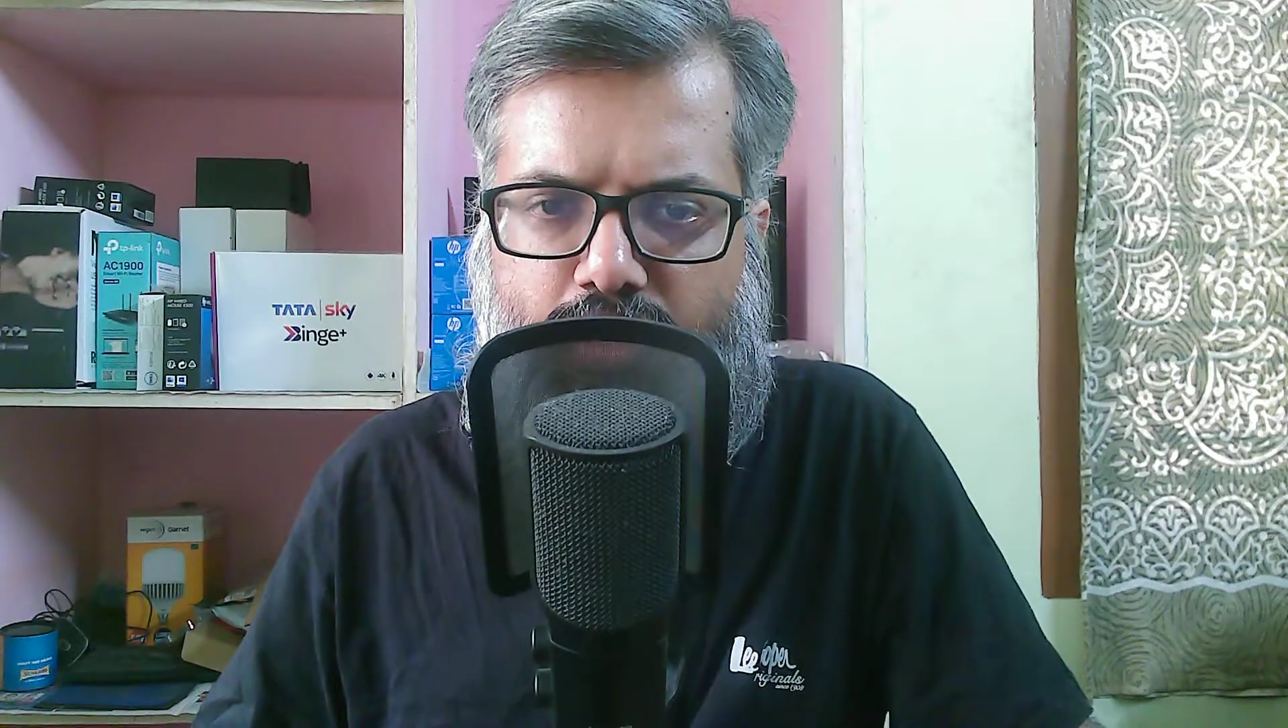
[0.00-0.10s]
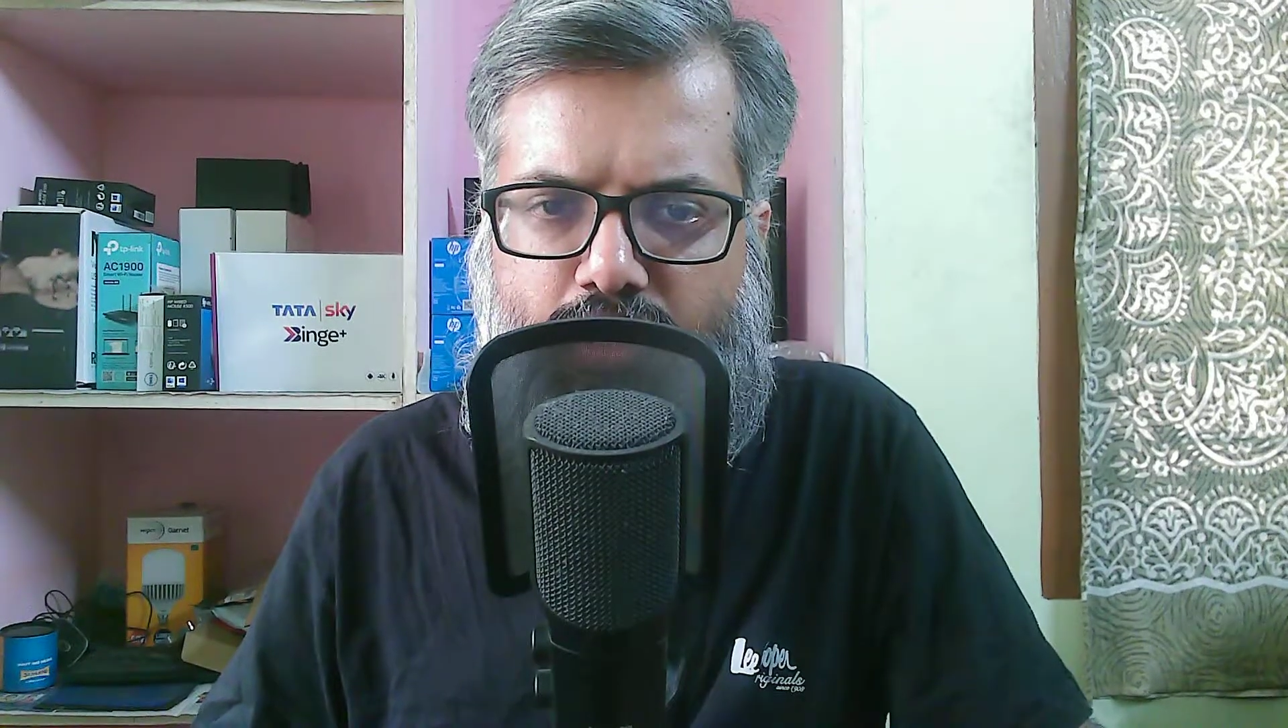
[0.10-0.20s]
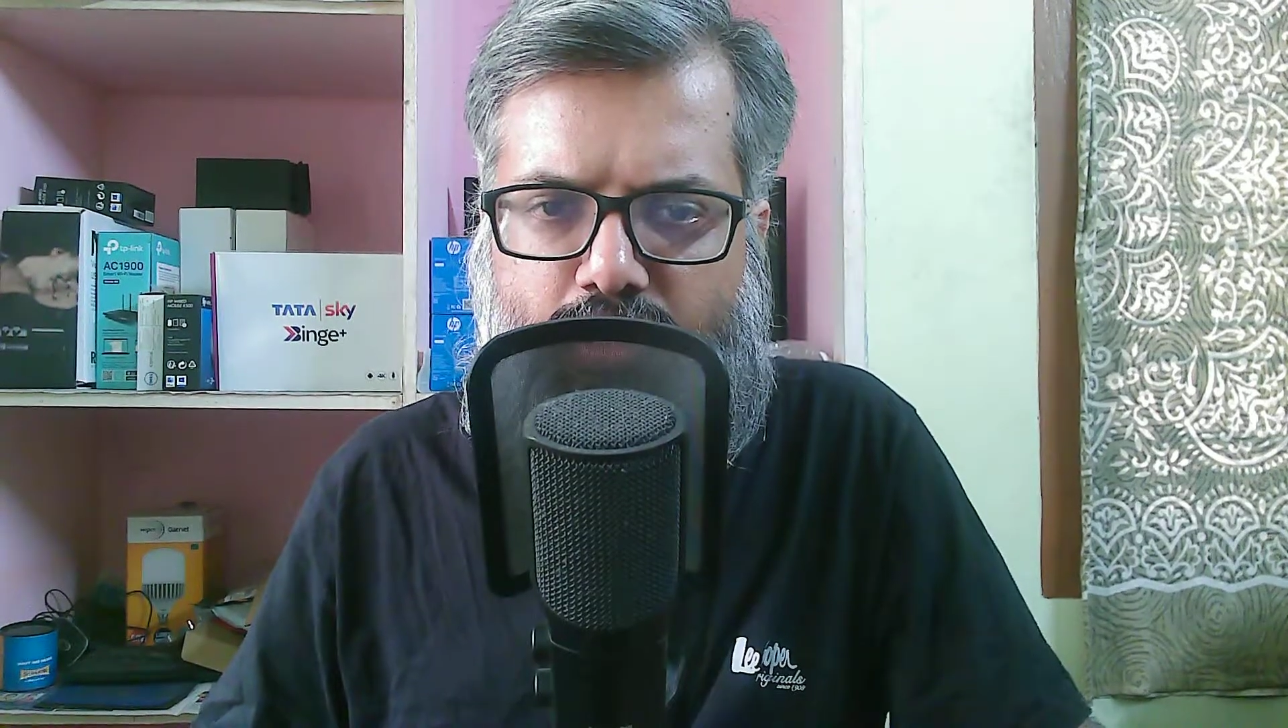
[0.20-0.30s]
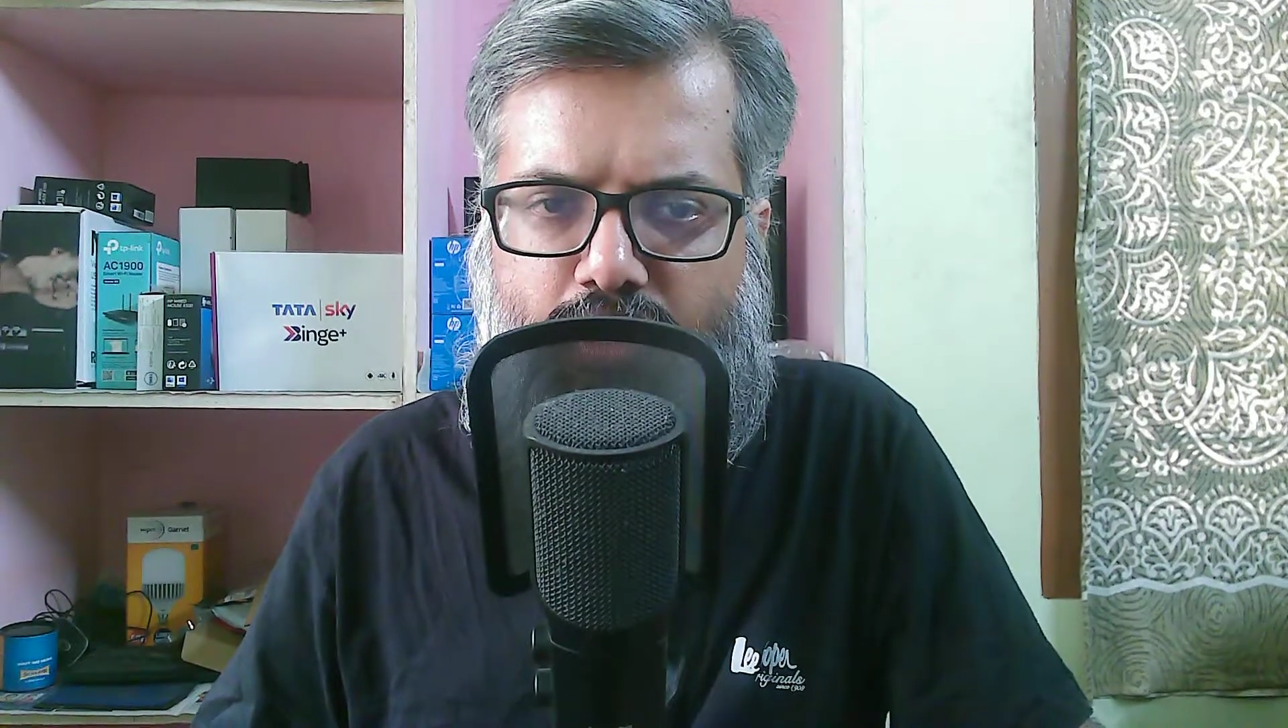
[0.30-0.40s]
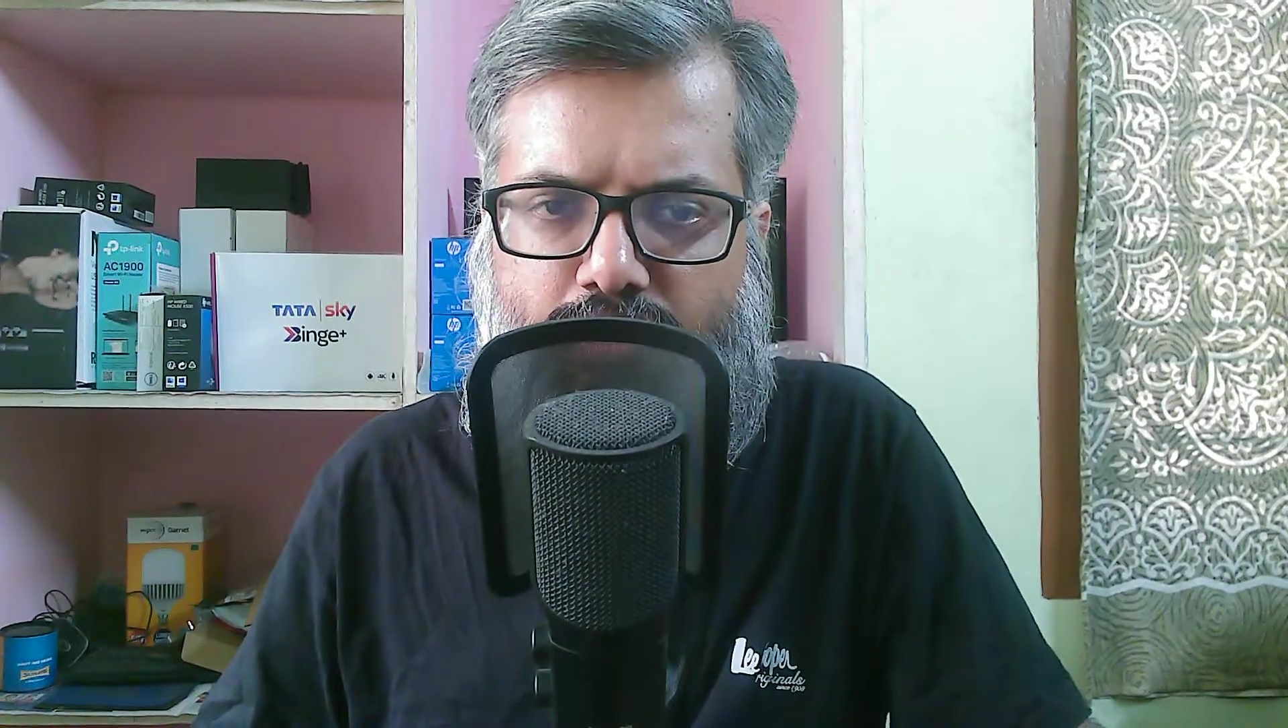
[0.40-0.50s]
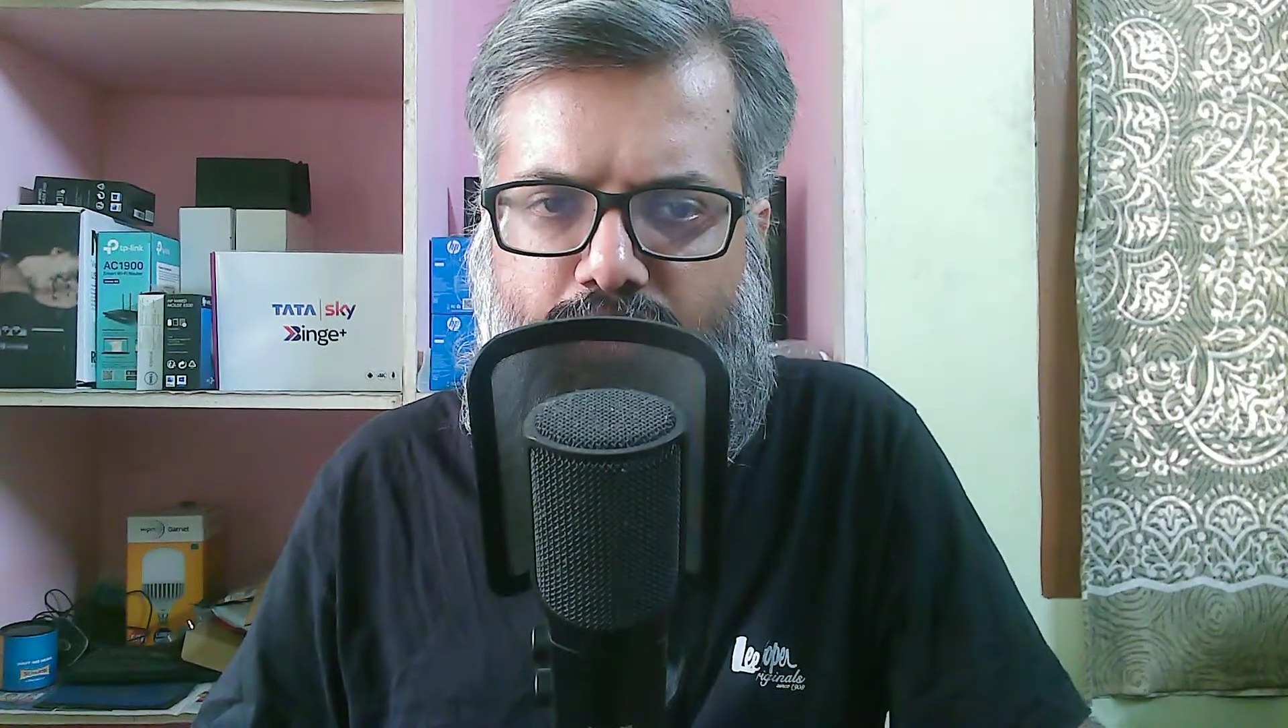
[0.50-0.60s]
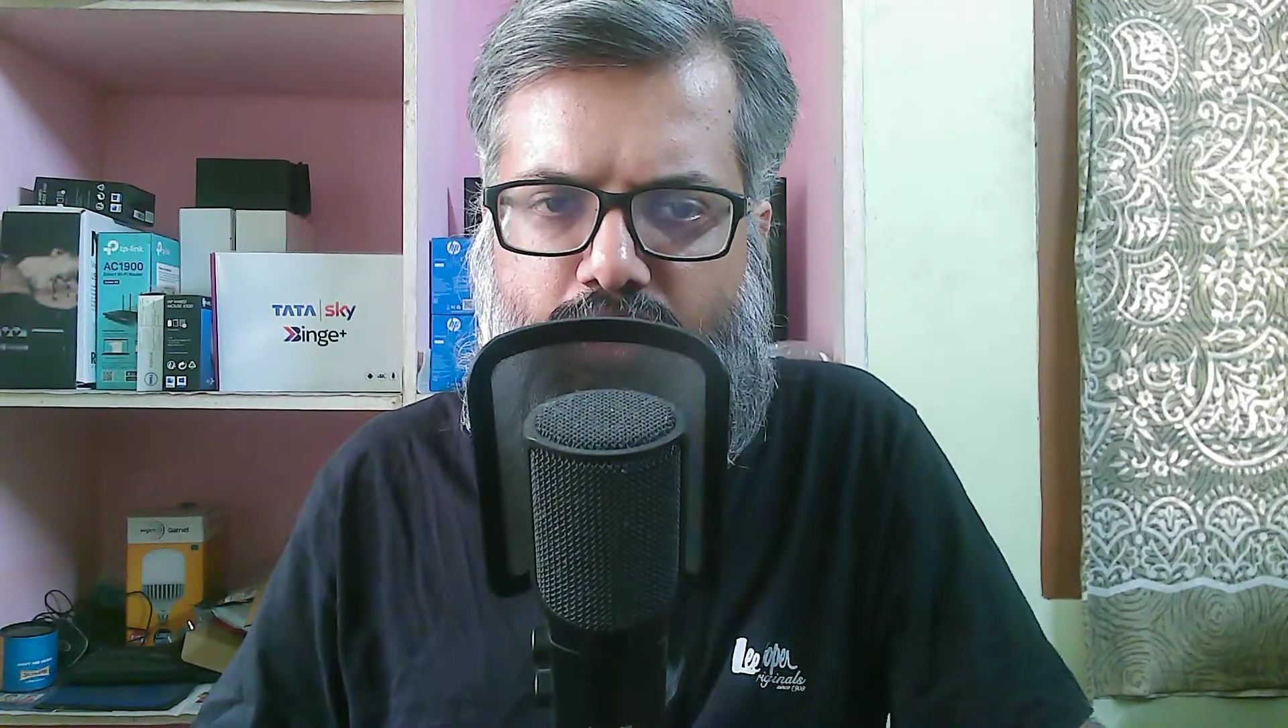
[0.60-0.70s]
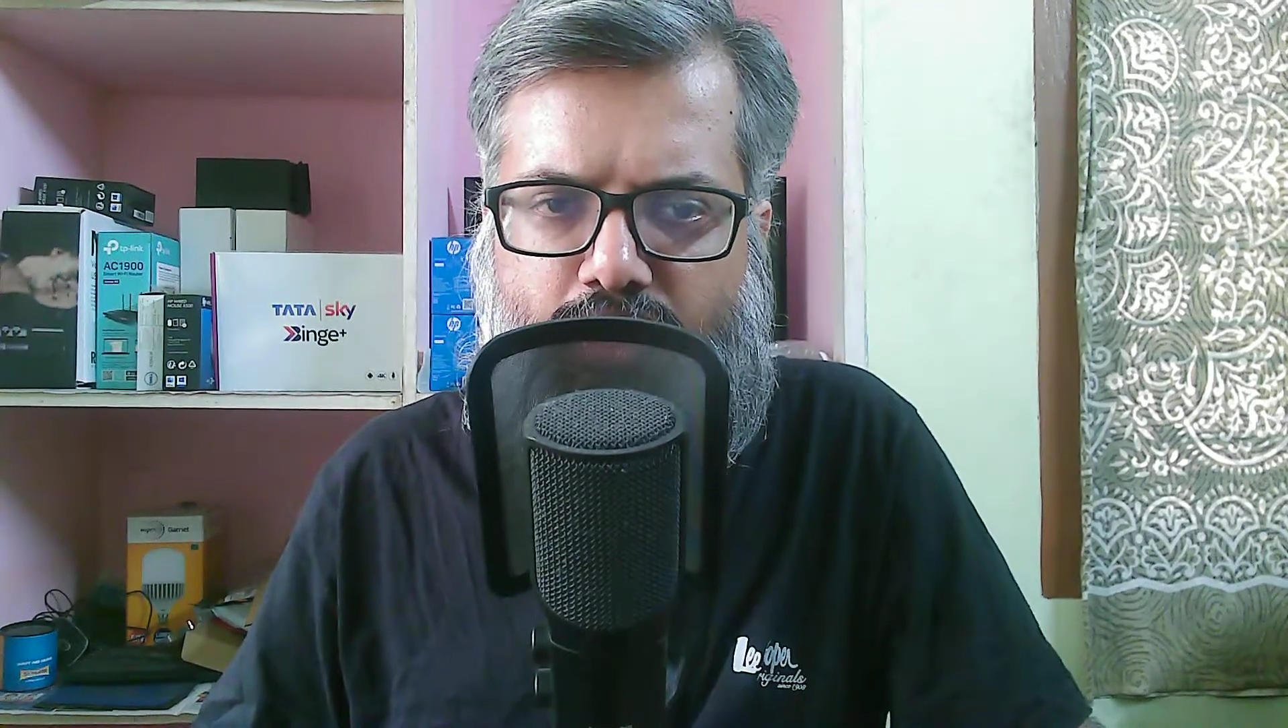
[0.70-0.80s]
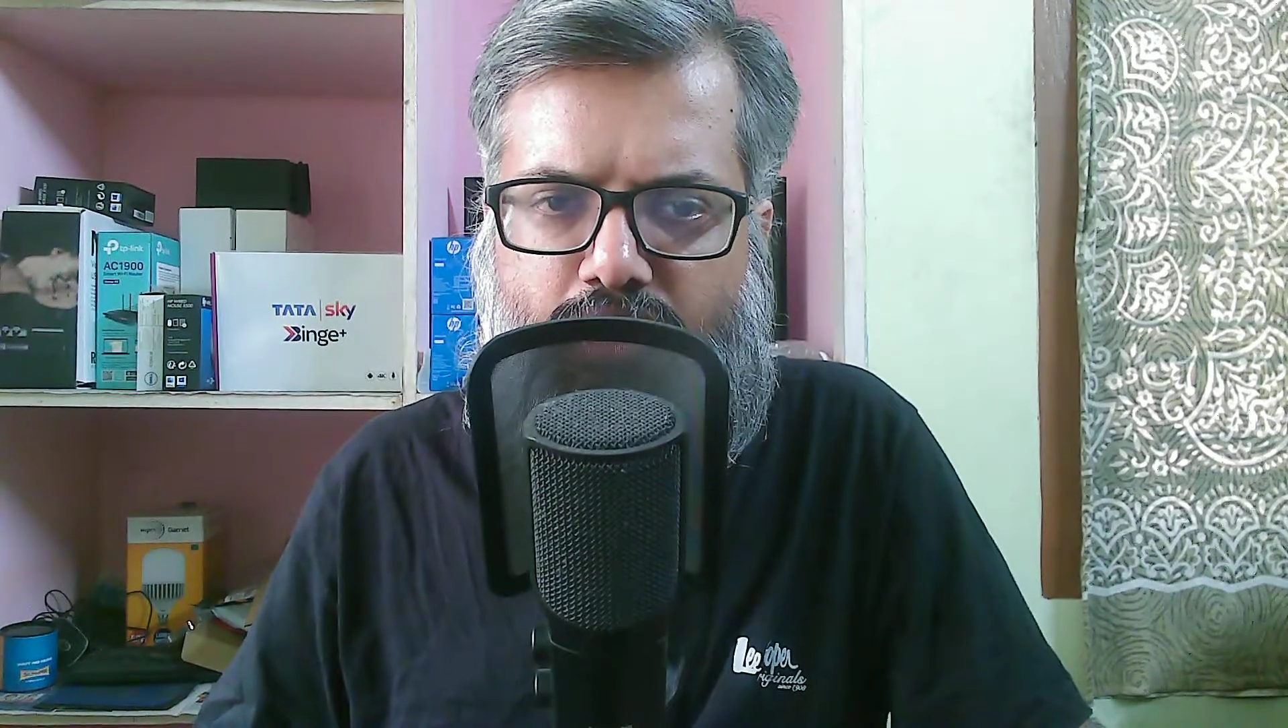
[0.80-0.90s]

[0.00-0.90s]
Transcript: the efficiency